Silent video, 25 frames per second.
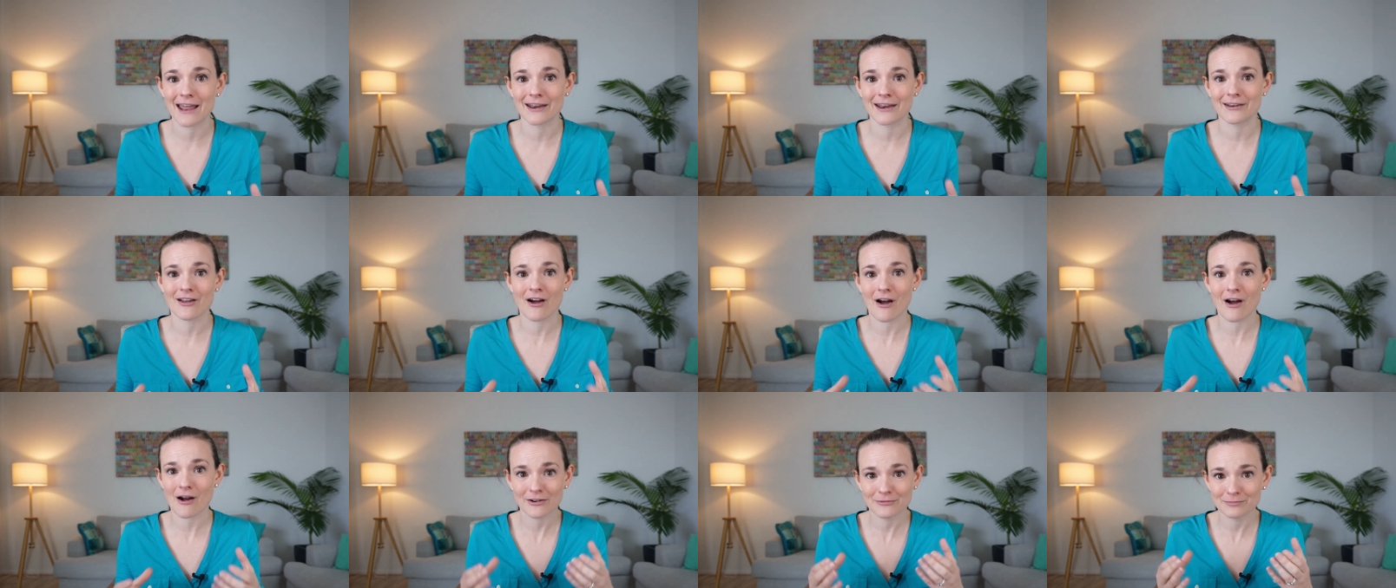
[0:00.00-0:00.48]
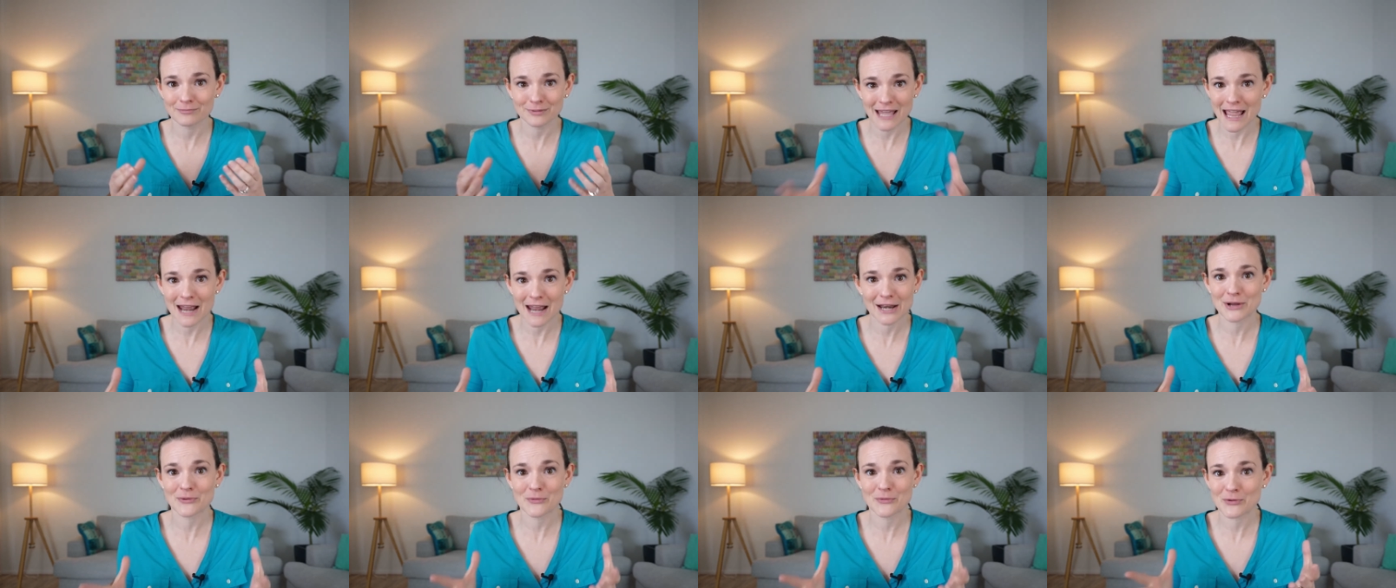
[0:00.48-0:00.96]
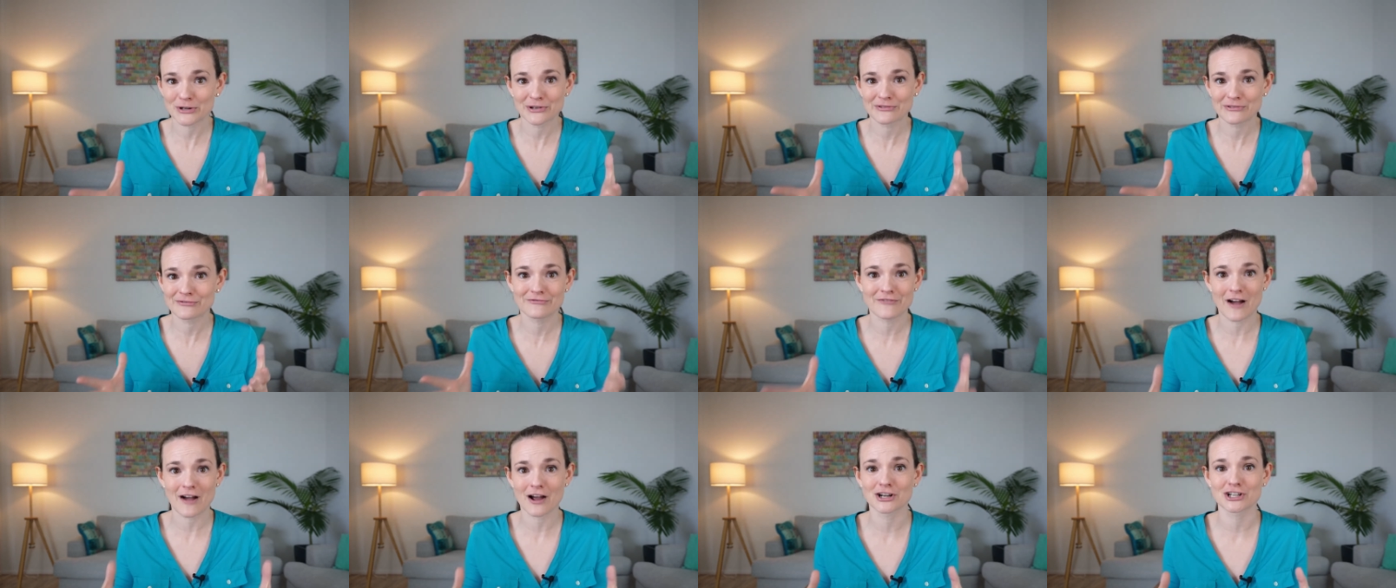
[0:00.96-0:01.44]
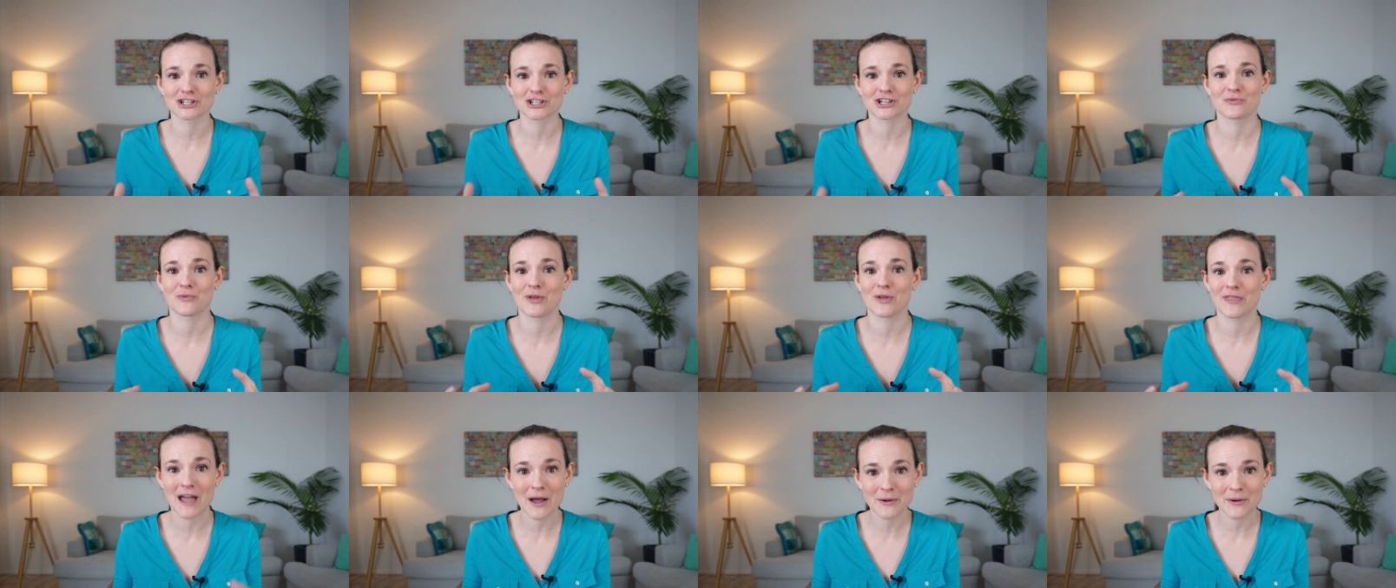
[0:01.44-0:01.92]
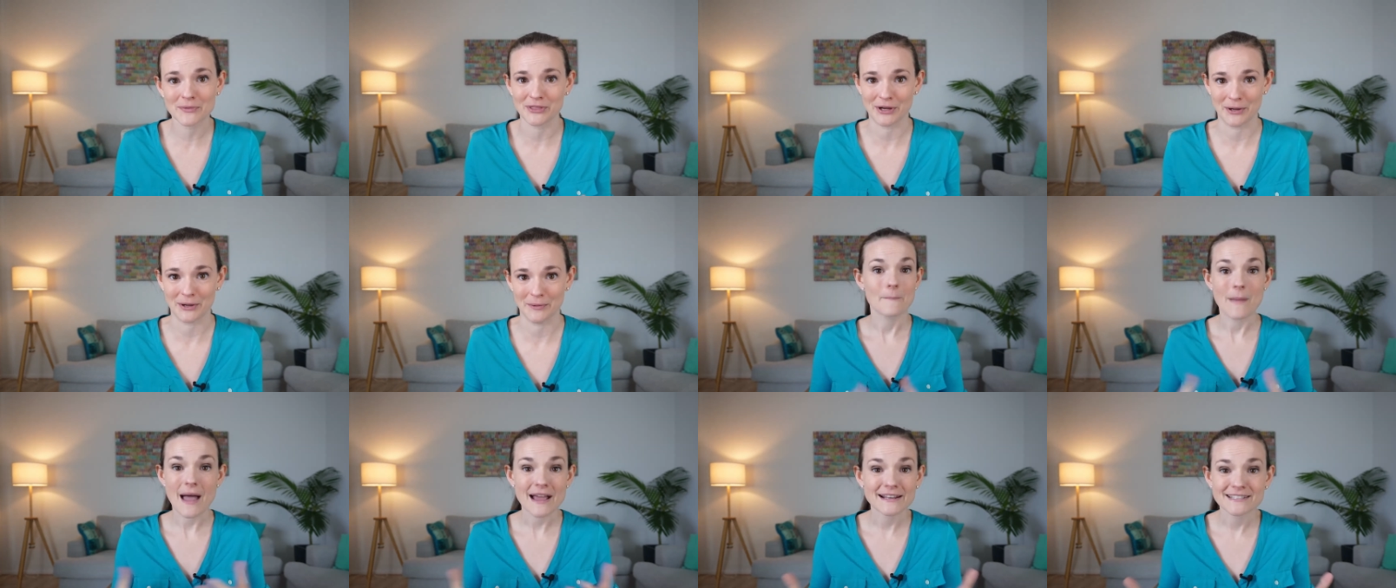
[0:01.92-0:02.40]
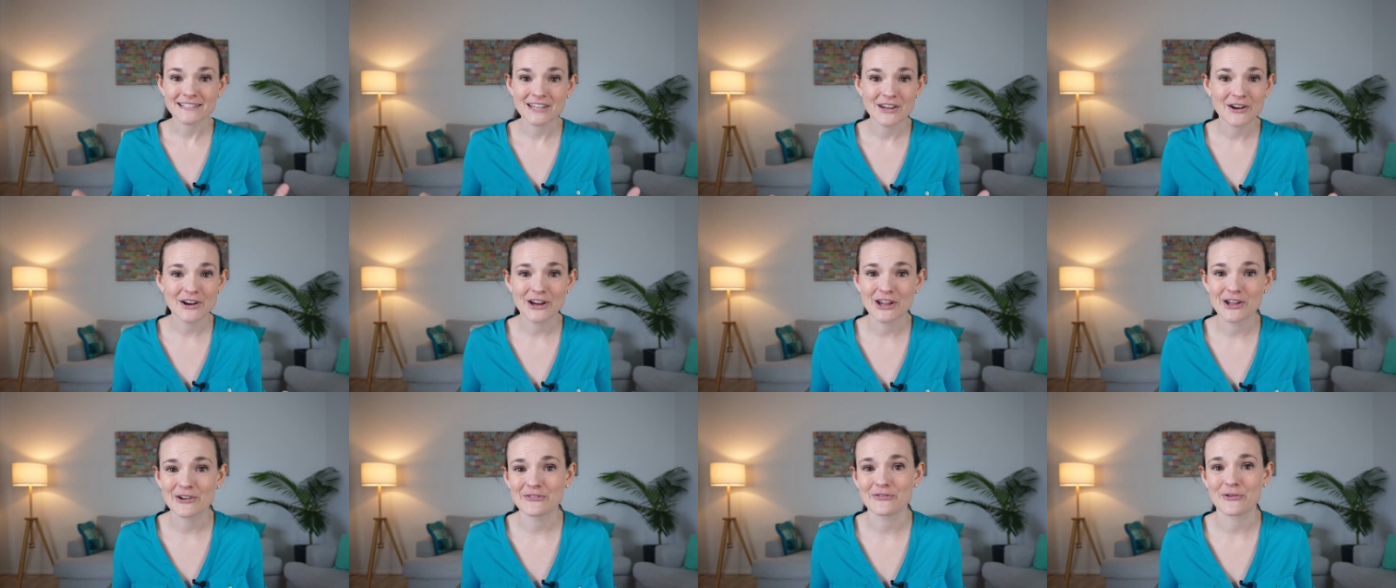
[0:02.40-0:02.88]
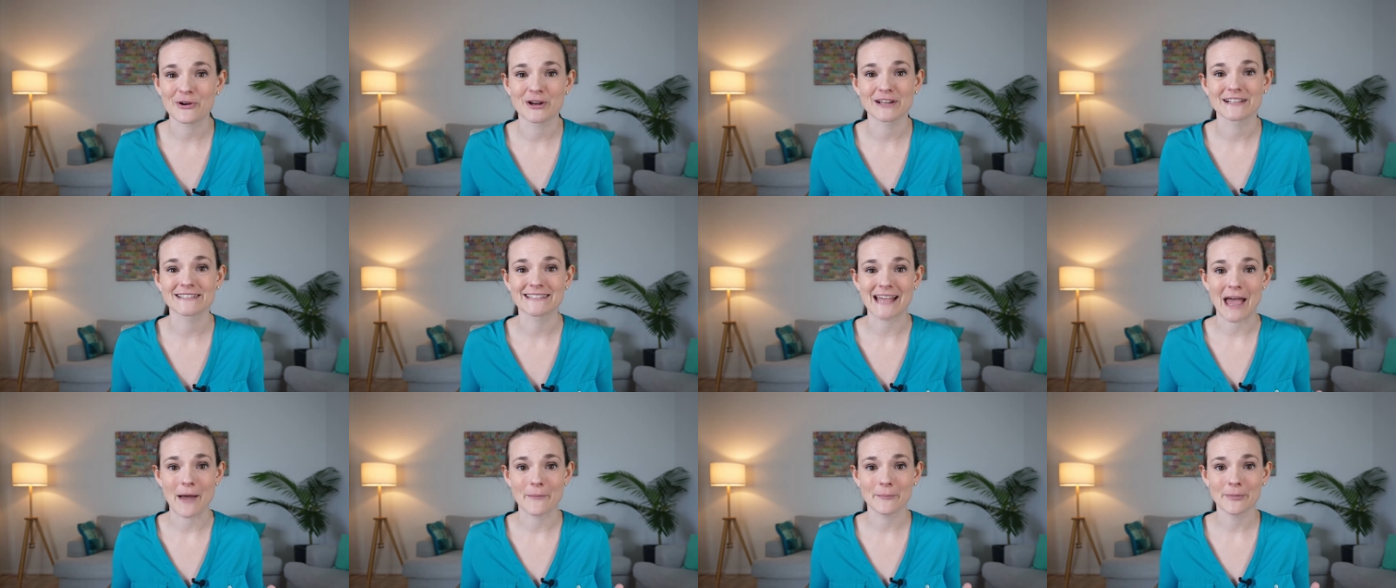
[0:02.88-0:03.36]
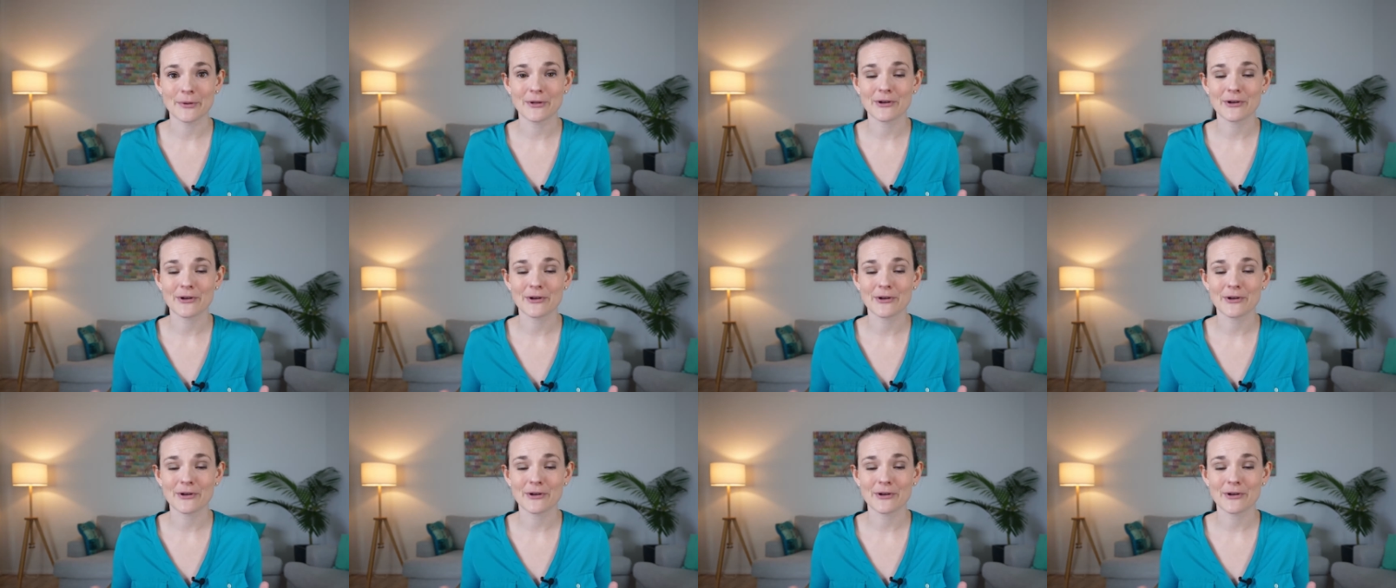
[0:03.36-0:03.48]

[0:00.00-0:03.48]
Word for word: and our planet wouldn't function without them. Bacteria, for example,